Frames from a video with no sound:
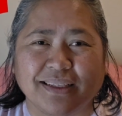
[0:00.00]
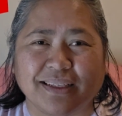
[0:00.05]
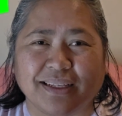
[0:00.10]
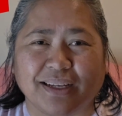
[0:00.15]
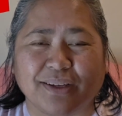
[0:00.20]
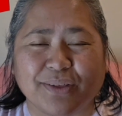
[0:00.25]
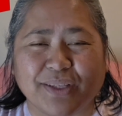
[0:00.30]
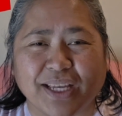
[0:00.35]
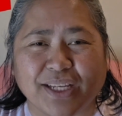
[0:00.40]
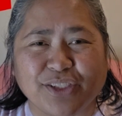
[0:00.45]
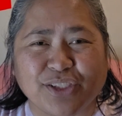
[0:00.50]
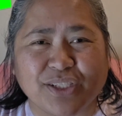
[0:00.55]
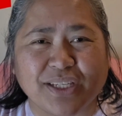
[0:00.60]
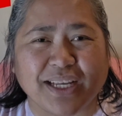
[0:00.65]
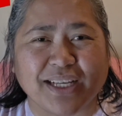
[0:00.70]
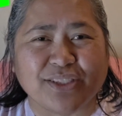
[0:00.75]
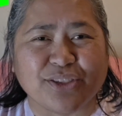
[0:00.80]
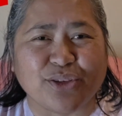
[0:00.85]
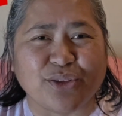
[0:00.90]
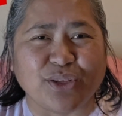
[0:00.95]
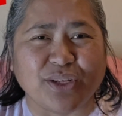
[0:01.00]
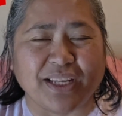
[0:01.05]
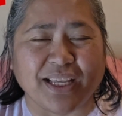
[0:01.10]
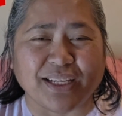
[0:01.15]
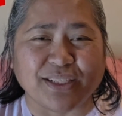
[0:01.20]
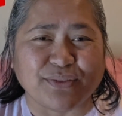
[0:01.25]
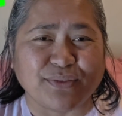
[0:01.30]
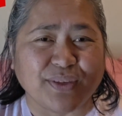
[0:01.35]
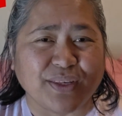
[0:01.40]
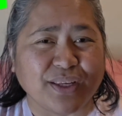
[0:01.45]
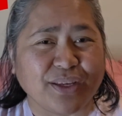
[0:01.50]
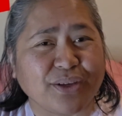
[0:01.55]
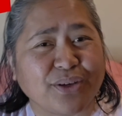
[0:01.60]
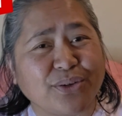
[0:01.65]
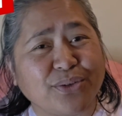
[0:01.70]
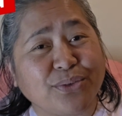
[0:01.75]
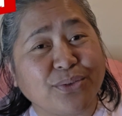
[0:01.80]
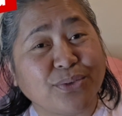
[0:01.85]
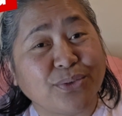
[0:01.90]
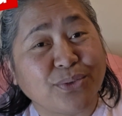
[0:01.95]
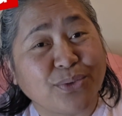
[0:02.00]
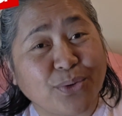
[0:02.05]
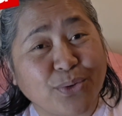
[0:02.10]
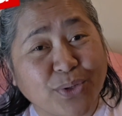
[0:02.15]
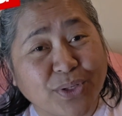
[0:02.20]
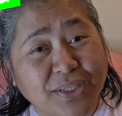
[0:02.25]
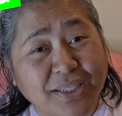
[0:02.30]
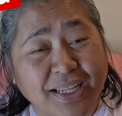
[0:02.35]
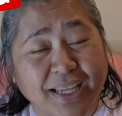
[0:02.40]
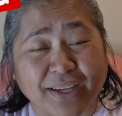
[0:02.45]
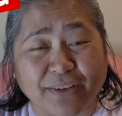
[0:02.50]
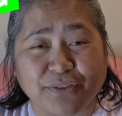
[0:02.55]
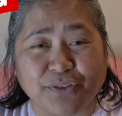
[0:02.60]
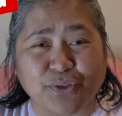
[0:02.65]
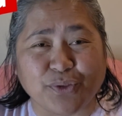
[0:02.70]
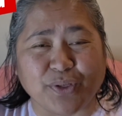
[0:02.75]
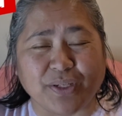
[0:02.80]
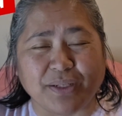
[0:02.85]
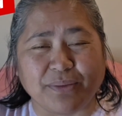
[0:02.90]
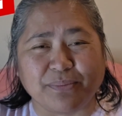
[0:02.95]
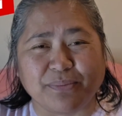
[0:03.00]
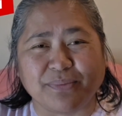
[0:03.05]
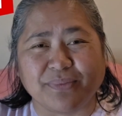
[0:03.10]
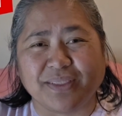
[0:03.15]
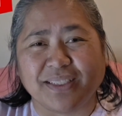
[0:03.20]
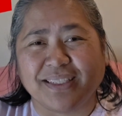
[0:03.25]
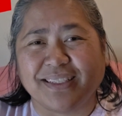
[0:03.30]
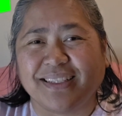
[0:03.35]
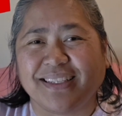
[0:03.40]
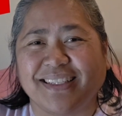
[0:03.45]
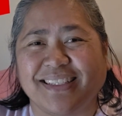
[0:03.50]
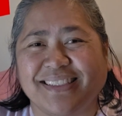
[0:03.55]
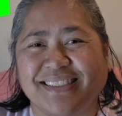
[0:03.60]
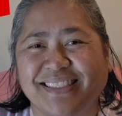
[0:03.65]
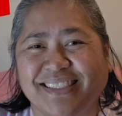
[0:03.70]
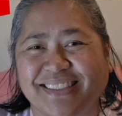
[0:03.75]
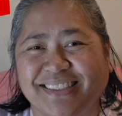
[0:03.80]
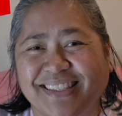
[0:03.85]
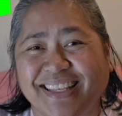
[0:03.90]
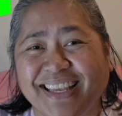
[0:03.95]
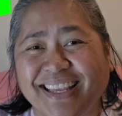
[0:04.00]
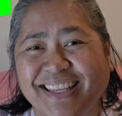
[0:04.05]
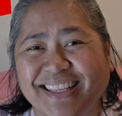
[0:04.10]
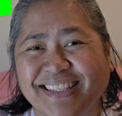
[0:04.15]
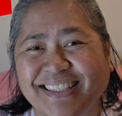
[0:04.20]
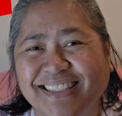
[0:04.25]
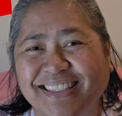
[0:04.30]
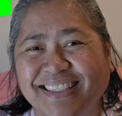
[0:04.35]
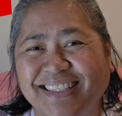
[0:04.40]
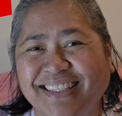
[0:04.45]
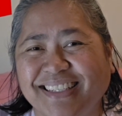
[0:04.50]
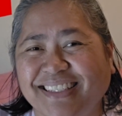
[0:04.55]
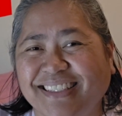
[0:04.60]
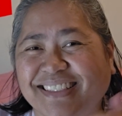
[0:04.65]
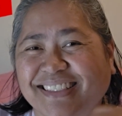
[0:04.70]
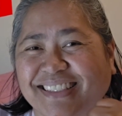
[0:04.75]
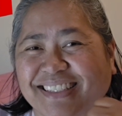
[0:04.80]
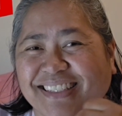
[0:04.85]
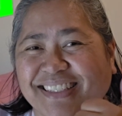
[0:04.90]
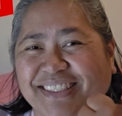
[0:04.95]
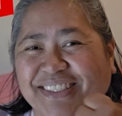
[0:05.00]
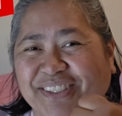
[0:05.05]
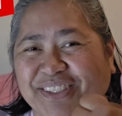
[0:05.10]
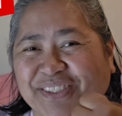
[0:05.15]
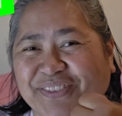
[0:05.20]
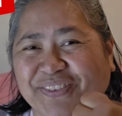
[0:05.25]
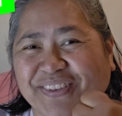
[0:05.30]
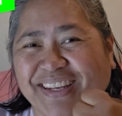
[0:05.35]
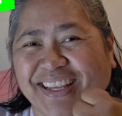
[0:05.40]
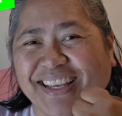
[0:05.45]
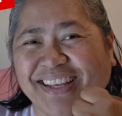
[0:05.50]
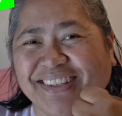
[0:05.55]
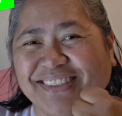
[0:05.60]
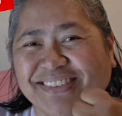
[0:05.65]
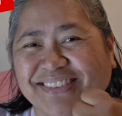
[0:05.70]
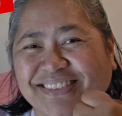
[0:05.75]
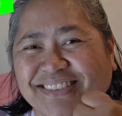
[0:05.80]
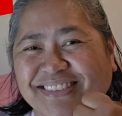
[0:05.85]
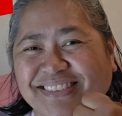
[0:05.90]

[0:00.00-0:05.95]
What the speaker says: I'll catch you guys on the next video or live stream. Until then, adios for now.